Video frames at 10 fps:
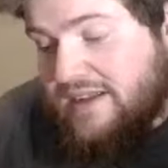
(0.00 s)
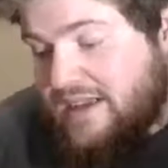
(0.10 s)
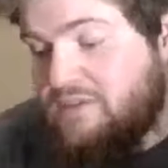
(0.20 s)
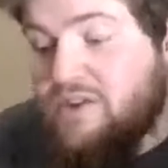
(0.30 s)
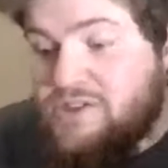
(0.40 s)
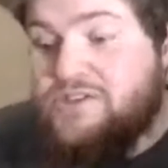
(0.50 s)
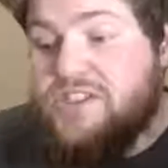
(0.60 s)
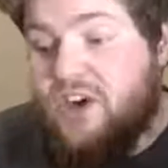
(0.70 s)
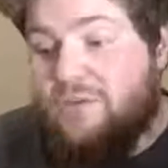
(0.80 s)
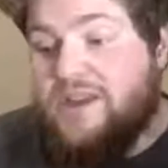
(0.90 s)
If you're new to
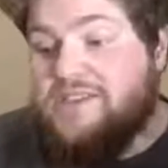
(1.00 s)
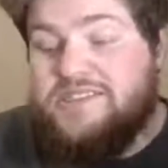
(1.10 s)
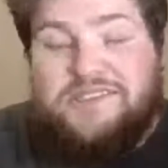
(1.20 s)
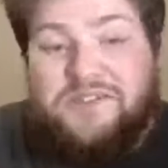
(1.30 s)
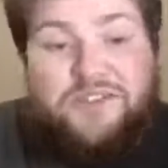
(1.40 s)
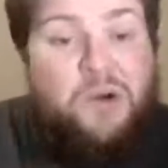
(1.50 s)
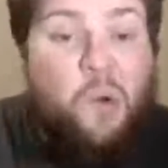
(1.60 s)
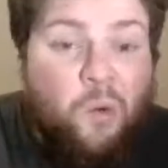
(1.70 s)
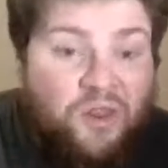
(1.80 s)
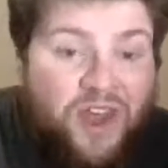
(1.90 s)
comics, there's a
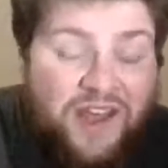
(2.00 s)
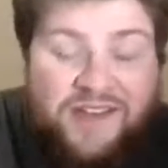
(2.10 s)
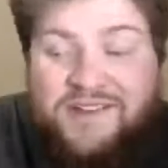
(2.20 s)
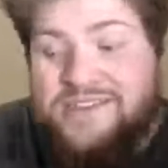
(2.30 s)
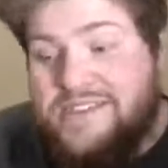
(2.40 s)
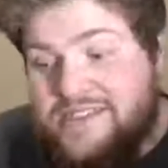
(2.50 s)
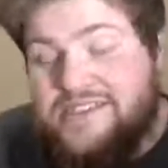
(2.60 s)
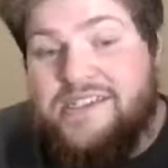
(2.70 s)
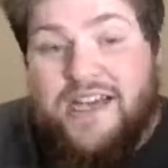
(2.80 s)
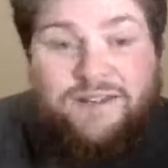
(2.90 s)
whole thing.
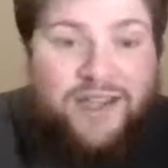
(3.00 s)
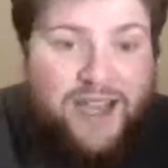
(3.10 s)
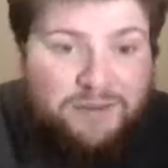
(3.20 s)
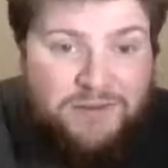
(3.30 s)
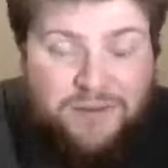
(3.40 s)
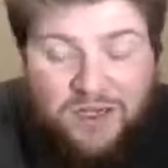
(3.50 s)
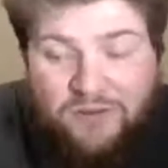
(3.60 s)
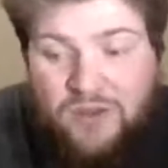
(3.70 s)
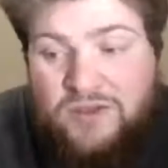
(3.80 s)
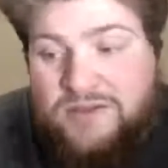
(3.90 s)
DC have a Captain
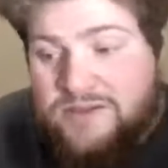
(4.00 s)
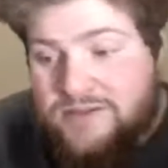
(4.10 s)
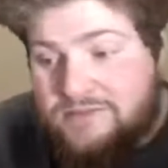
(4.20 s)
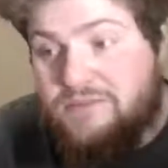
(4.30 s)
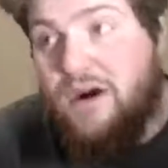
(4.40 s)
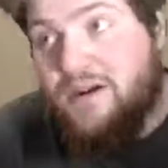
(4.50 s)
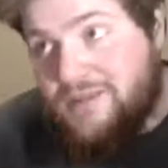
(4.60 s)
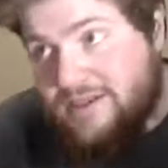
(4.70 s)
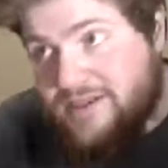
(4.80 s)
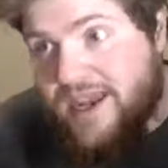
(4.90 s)
Marvel.
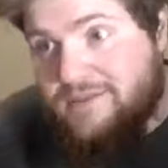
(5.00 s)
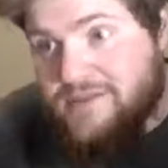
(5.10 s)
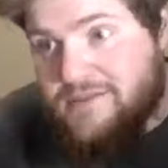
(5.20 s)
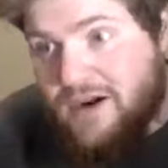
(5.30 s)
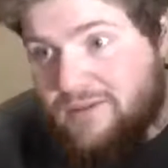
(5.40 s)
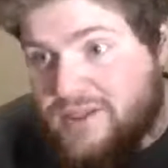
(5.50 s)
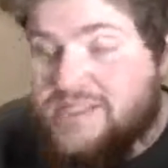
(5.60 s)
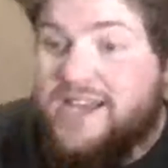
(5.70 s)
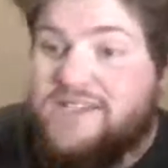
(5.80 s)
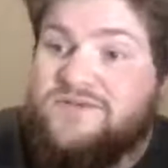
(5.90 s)
Marvel have the Captain Marvel. It's
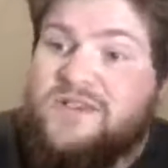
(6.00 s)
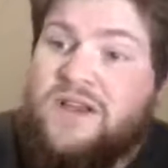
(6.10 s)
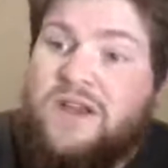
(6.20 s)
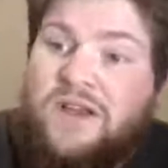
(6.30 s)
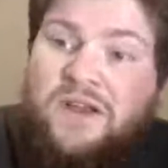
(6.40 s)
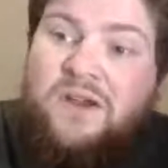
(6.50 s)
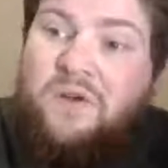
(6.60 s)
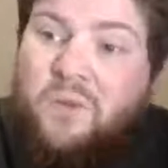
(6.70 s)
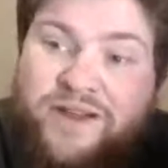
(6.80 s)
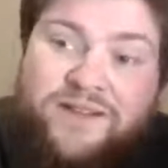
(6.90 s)
kind of
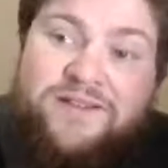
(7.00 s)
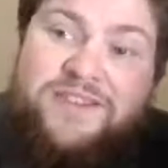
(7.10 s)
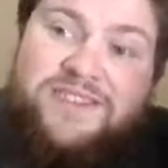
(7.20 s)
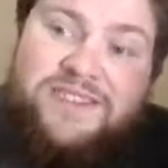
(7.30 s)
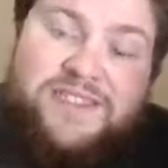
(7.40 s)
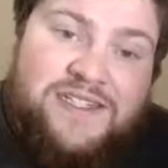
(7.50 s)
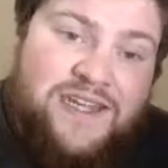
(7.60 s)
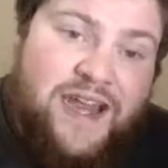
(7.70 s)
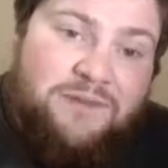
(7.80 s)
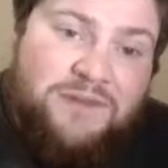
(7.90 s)
weird that DC had a
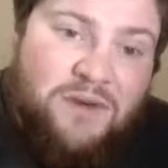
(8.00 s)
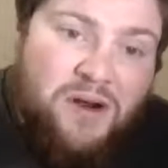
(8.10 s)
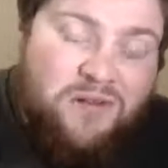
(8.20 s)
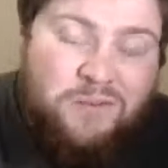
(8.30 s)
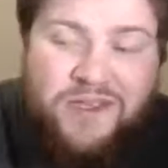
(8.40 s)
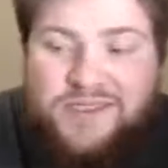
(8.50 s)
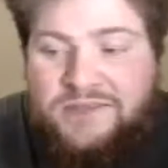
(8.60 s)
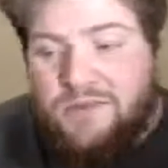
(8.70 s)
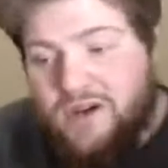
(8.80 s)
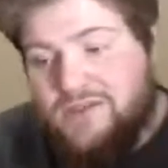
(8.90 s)
Captain Marvel
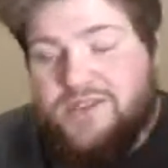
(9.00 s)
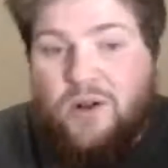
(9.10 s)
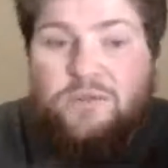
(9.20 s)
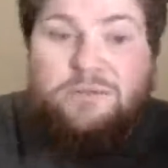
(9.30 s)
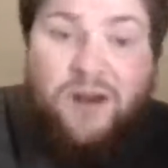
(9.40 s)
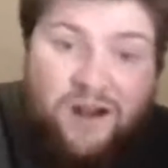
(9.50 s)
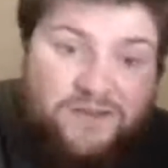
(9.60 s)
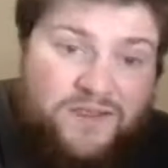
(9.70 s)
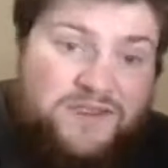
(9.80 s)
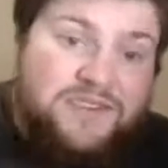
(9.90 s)
because Marvel's called
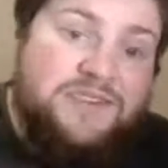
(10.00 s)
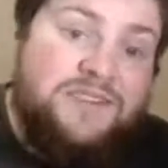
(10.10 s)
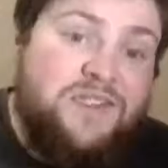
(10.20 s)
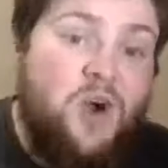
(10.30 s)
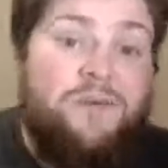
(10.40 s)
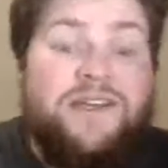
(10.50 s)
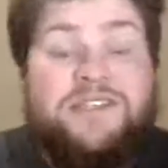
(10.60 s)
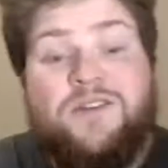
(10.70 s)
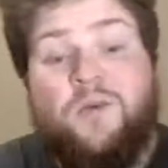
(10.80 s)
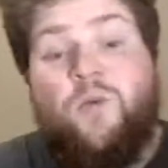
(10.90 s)
Marvel.
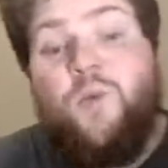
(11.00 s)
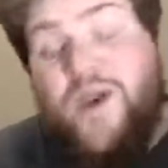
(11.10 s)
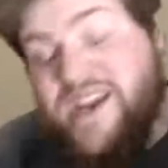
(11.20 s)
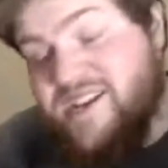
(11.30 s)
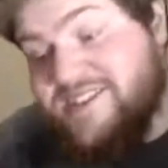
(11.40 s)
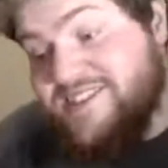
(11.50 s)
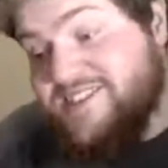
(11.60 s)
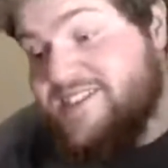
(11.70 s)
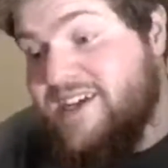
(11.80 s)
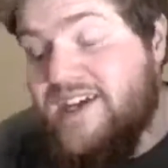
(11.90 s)
Comics are
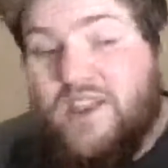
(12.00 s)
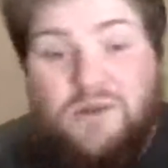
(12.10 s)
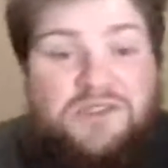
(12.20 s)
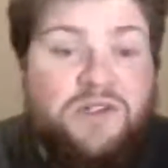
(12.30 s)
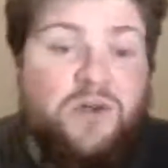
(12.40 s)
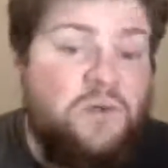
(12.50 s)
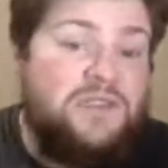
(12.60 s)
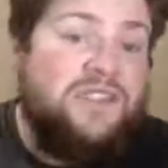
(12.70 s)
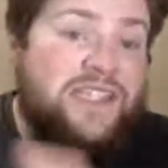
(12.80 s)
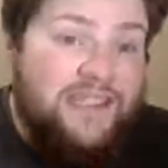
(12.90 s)
weird. There was a whole
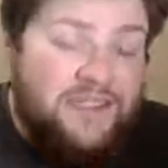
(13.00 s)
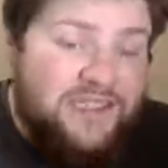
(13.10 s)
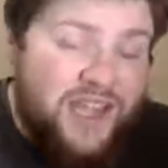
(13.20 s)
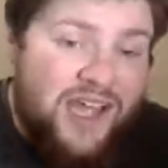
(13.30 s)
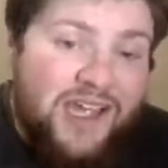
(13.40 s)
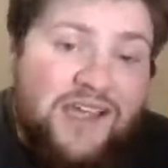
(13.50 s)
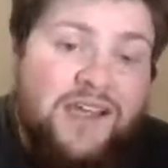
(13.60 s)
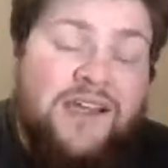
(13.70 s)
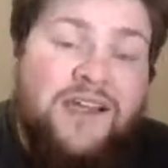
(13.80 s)
legal thing.